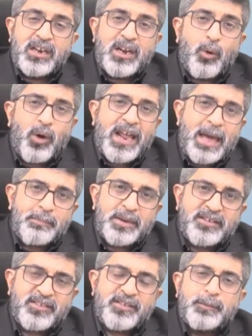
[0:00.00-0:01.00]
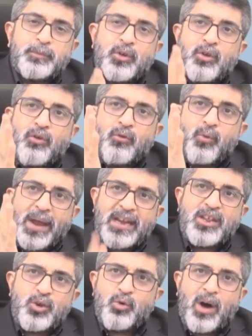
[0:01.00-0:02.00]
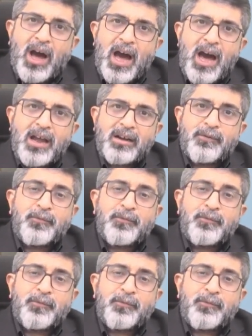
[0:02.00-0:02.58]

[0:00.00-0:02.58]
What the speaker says: Now what happens, when you are